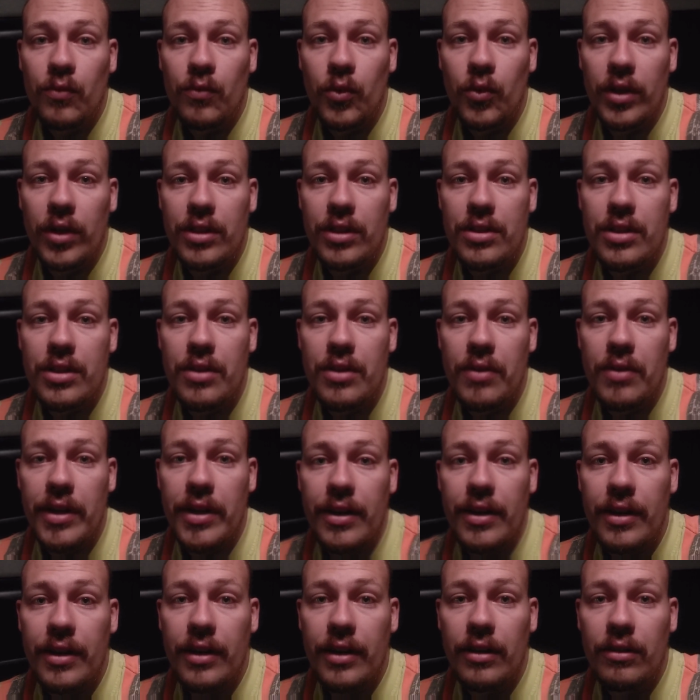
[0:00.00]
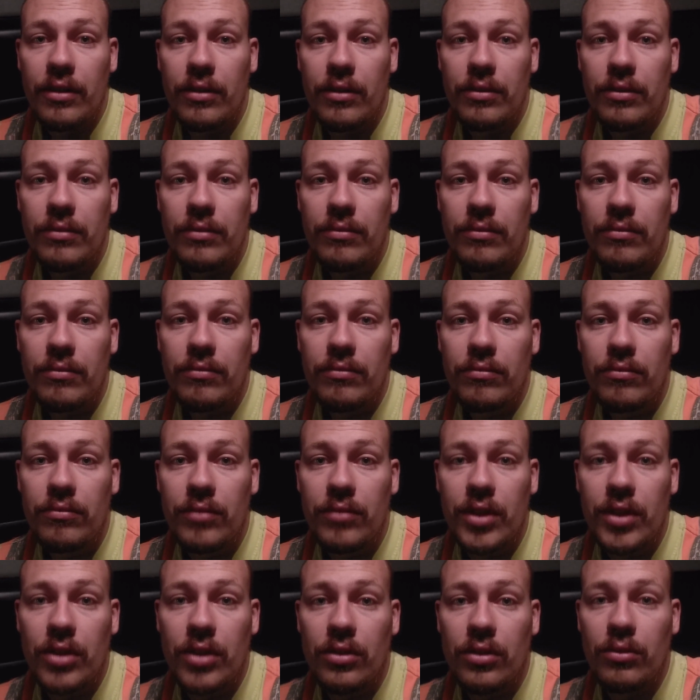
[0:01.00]
Wednesday right now.
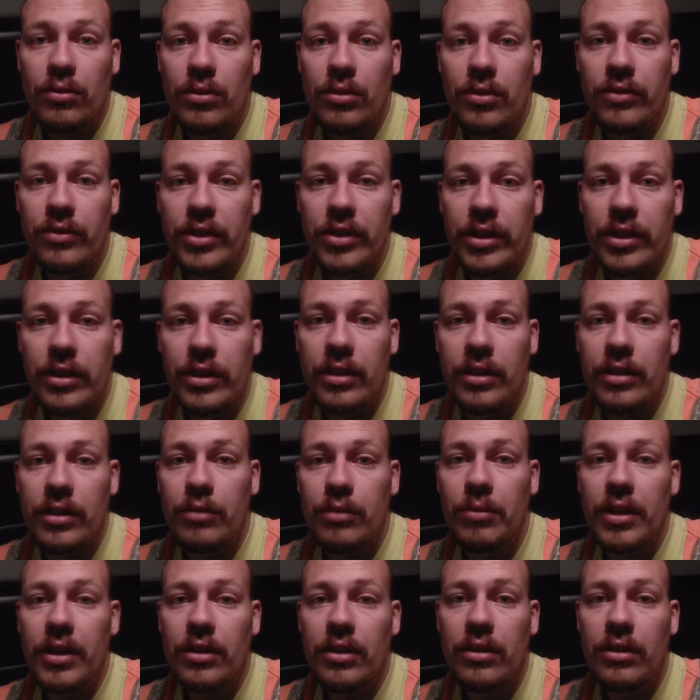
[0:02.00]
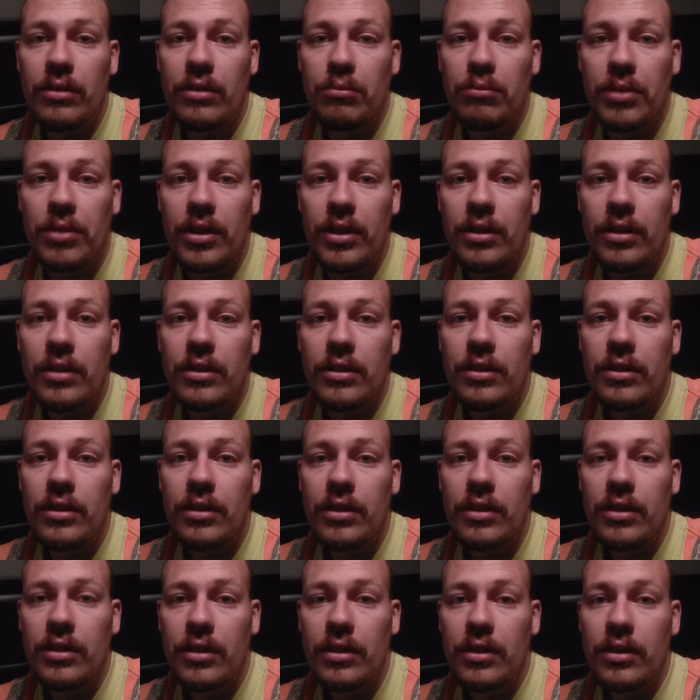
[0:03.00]
This was very unexpected, but
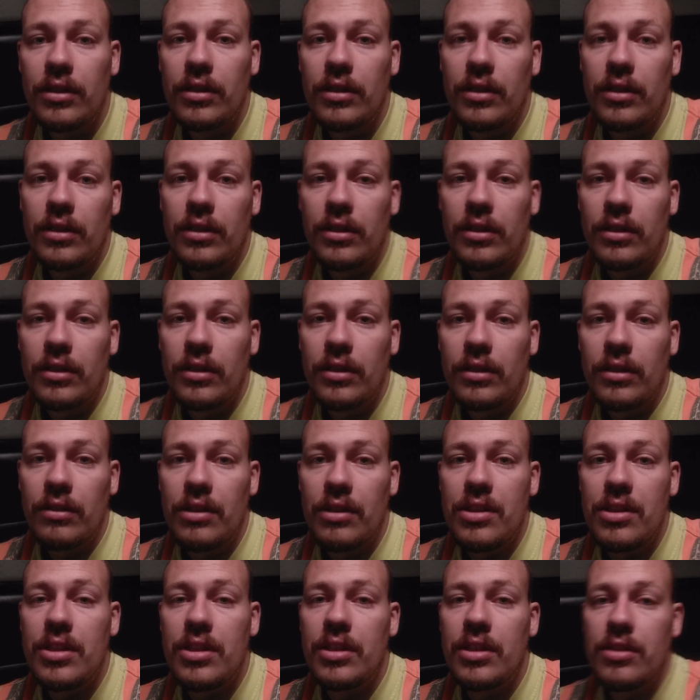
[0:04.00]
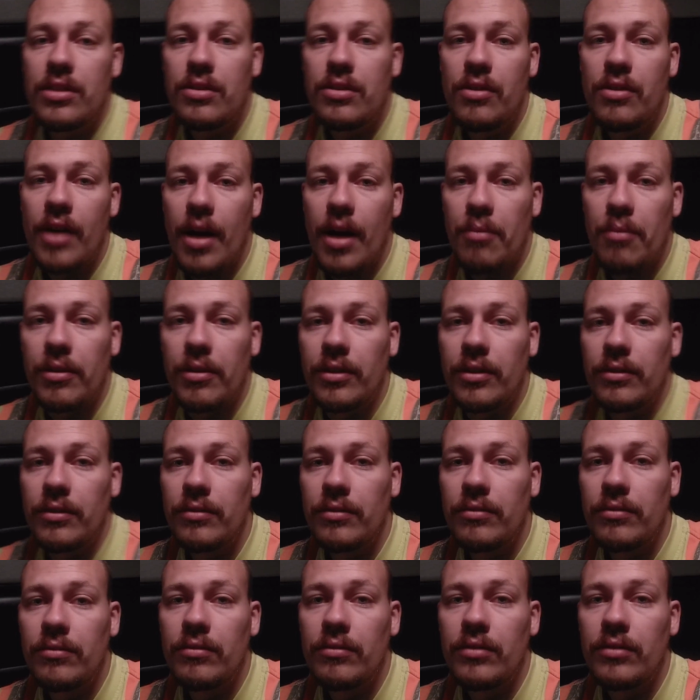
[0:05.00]
these things do happen.
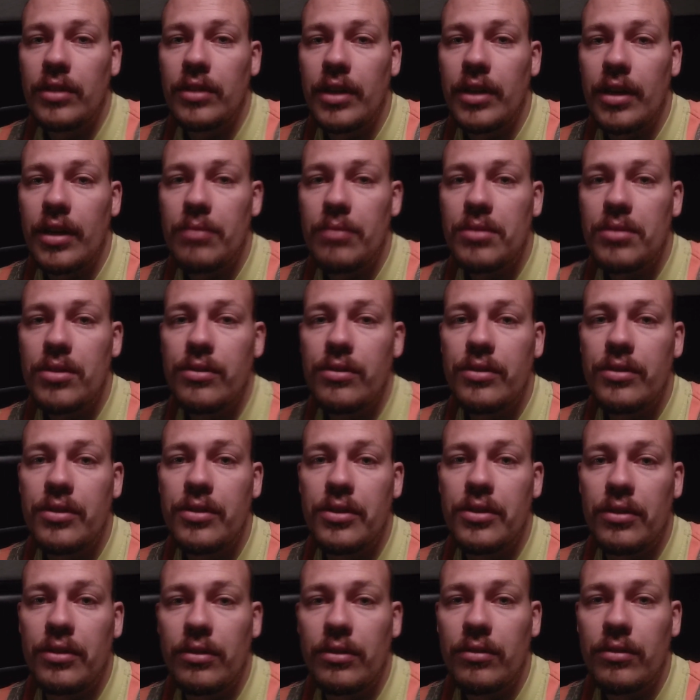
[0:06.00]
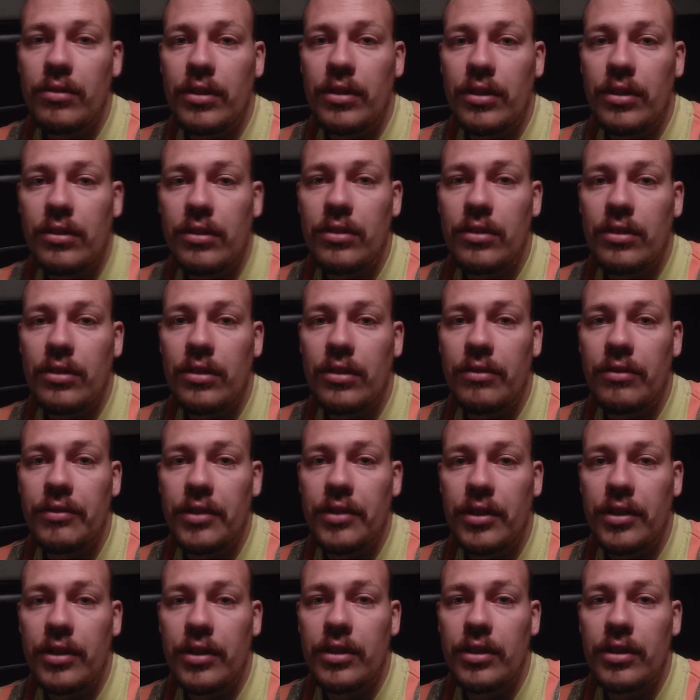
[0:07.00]
They absolutely do. It's a
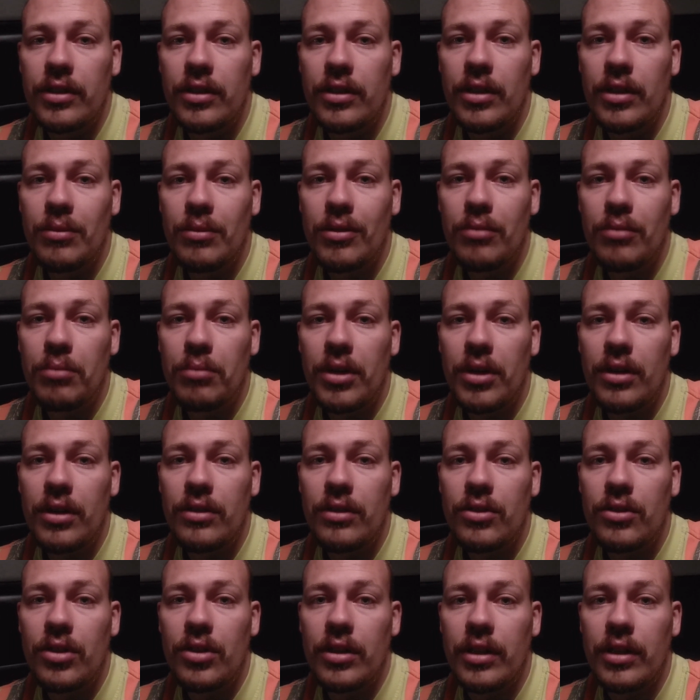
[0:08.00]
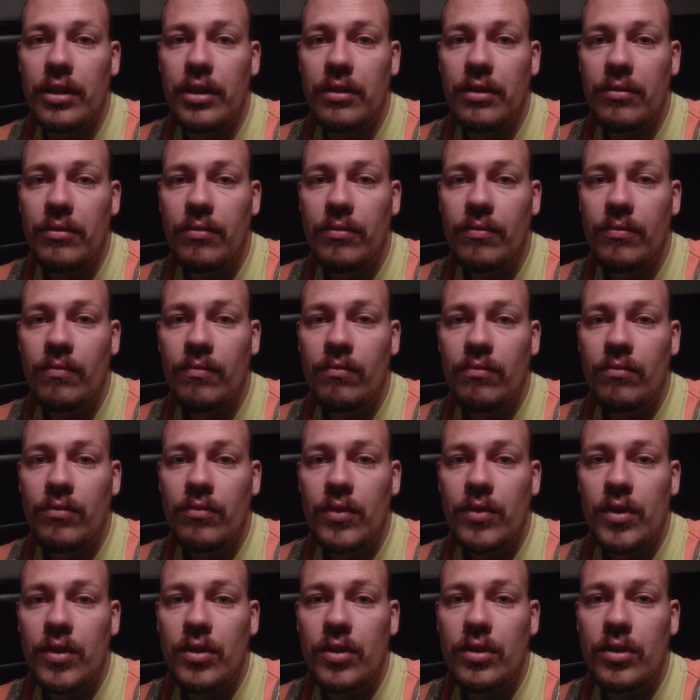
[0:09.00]
very typical part of trucking.
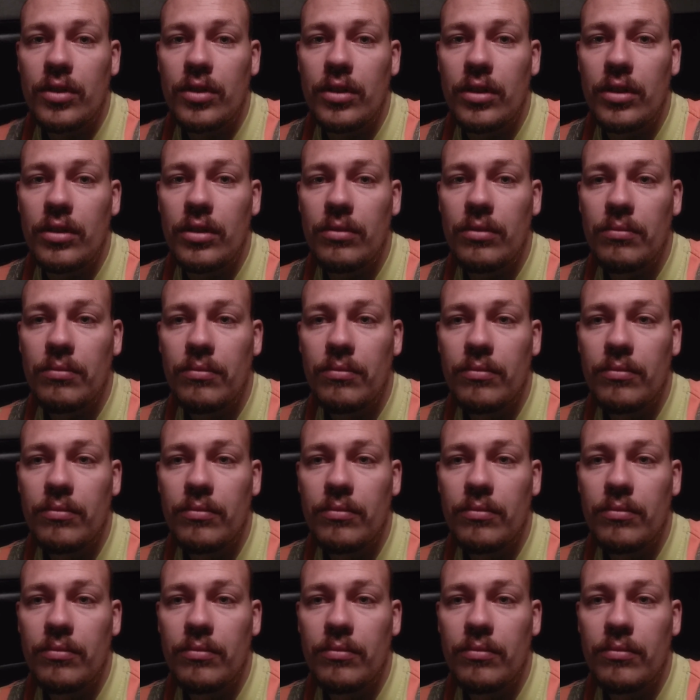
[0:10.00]
So